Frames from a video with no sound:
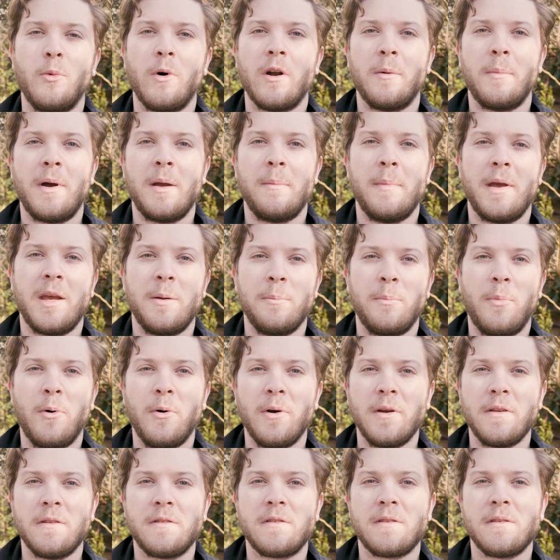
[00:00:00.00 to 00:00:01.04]
one of my main
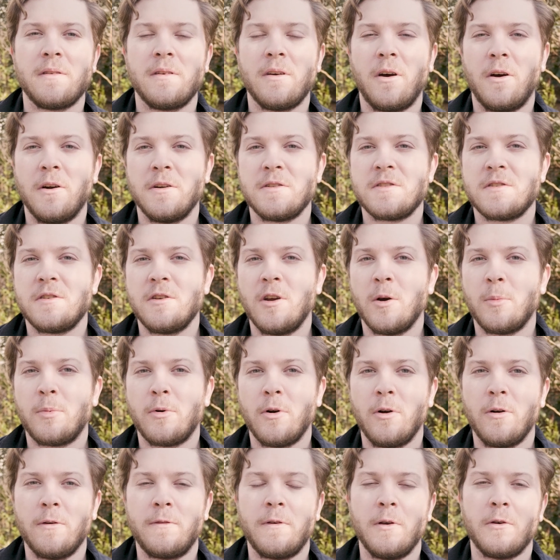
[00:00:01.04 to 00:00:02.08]
points. Artstudio
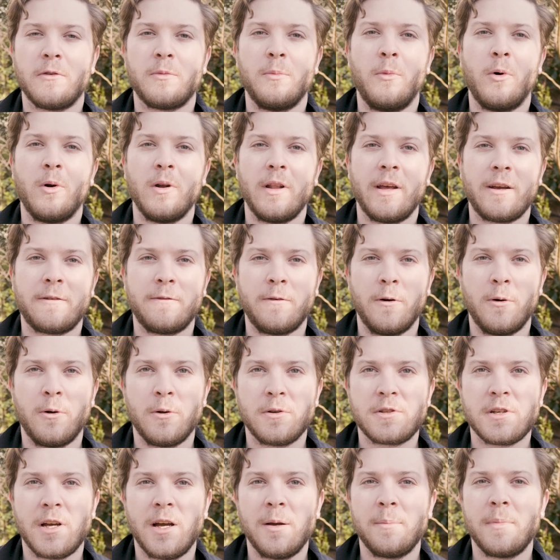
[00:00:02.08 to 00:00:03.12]
Pro feels more like
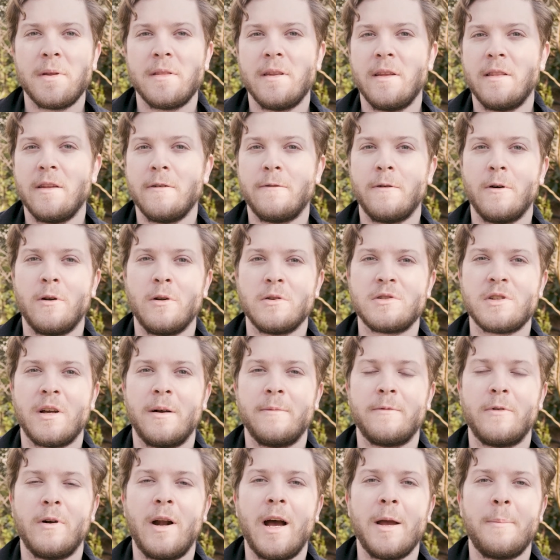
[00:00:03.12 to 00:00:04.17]
Photoshop than the
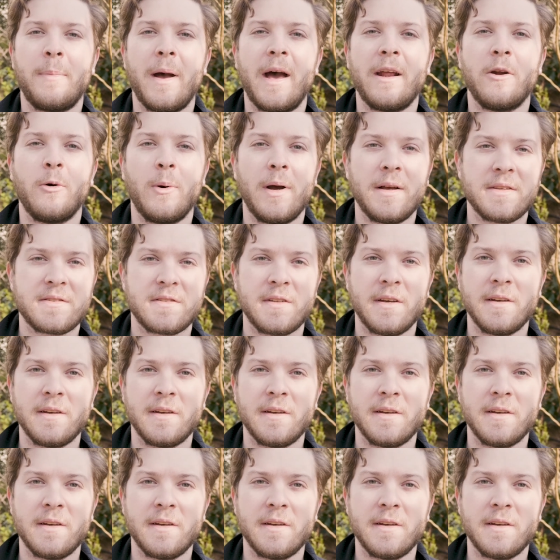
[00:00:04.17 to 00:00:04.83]
Photoshop for iPadOS